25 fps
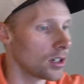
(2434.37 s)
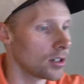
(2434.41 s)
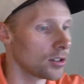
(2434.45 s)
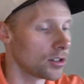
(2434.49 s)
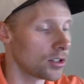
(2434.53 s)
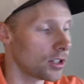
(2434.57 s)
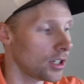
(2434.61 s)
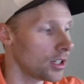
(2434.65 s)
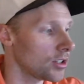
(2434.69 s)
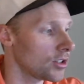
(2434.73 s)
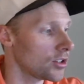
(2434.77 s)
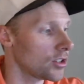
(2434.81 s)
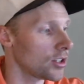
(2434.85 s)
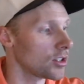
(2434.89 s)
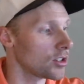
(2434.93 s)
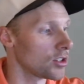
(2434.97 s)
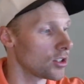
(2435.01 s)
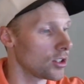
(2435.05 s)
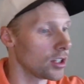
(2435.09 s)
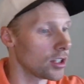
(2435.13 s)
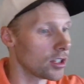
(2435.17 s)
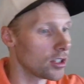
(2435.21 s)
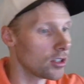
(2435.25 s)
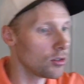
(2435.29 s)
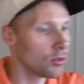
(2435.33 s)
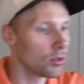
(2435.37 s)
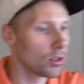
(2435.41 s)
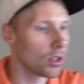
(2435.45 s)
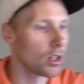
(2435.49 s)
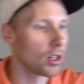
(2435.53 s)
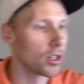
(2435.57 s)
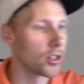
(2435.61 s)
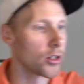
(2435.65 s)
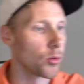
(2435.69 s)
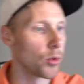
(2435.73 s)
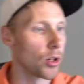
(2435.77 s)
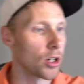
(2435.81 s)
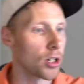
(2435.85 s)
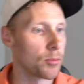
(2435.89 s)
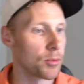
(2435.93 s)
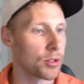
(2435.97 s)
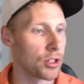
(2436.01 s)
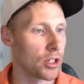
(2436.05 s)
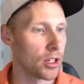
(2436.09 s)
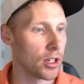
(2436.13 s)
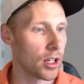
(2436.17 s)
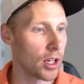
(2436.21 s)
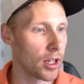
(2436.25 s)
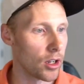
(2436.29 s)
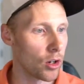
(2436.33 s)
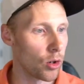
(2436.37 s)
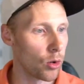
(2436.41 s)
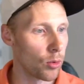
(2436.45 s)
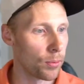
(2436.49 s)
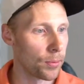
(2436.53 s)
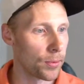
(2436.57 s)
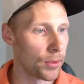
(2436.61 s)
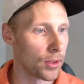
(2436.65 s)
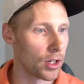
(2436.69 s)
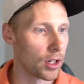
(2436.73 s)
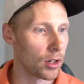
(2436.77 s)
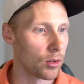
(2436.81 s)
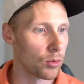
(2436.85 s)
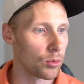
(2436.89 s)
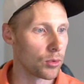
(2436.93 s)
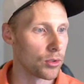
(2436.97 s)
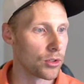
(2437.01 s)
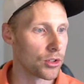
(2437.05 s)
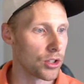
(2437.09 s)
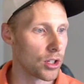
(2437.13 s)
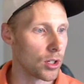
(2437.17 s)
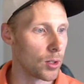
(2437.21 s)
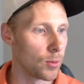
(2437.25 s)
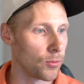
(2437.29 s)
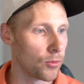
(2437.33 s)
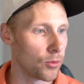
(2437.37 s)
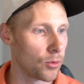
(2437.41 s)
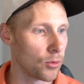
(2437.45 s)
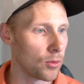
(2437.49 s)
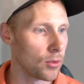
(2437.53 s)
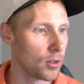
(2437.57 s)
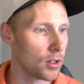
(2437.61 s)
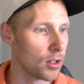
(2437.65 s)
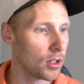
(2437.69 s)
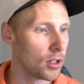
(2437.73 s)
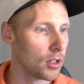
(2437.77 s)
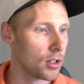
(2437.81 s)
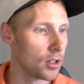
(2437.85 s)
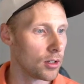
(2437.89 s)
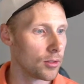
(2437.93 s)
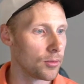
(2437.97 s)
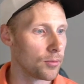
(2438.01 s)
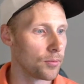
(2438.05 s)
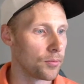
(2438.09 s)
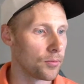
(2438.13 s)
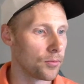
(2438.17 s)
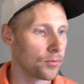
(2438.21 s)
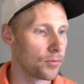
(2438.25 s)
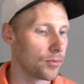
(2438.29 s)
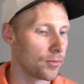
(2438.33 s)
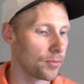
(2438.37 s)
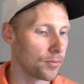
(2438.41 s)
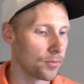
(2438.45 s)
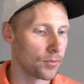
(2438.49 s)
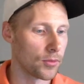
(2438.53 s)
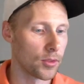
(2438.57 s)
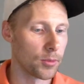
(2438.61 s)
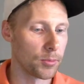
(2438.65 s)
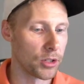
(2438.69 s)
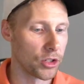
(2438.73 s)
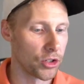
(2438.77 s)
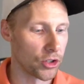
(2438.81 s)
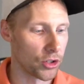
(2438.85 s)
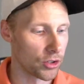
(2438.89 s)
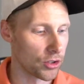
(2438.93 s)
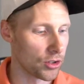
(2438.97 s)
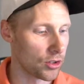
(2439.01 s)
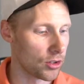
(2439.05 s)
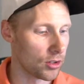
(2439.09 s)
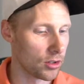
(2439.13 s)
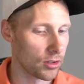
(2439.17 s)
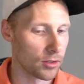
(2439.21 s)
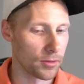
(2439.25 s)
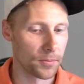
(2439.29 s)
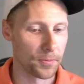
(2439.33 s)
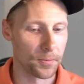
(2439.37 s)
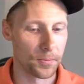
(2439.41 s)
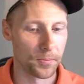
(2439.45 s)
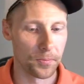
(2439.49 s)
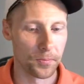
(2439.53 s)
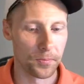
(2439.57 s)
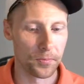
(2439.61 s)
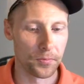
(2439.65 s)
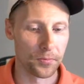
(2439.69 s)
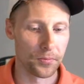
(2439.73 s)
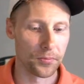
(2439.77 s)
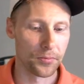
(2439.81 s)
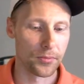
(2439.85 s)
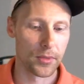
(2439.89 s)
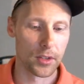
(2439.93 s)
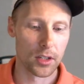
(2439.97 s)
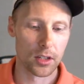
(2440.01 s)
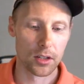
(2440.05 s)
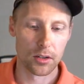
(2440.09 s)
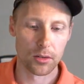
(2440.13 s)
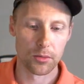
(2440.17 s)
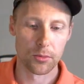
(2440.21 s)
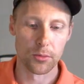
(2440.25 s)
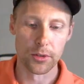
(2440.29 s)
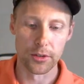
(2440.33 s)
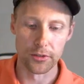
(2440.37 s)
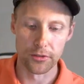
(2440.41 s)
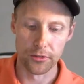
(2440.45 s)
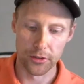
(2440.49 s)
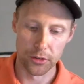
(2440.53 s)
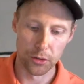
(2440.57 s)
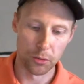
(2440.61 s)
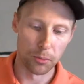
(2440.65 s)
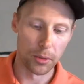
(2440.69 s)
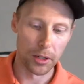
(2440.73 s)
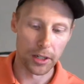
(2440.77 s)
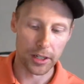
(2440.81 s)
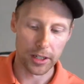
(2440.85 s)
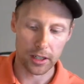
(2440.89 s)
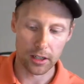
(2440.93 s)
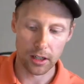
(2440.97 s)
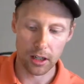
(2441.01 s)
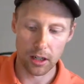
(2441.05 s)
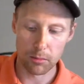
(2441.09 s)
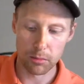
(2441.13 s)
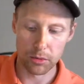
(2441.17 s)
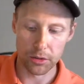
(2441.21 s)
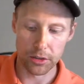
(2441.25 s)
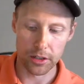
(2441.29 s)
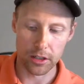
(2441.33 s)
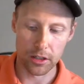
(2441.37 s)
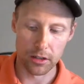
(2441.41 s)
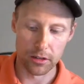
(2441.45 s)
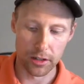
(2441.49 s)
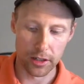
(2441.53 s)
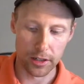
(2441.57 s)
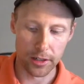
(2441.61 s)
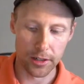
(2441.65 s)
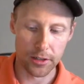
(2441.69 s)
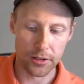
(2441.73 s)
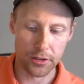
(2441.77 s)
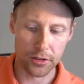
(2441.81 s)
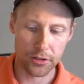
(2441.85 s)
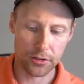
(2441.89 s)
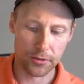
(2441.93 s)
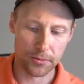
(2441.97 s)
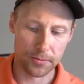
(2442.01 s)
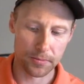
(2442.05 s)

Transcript: Ted says, thank you. You're welcome, Ted. I hope that was helpful. Let me just refill my goblet here, guys.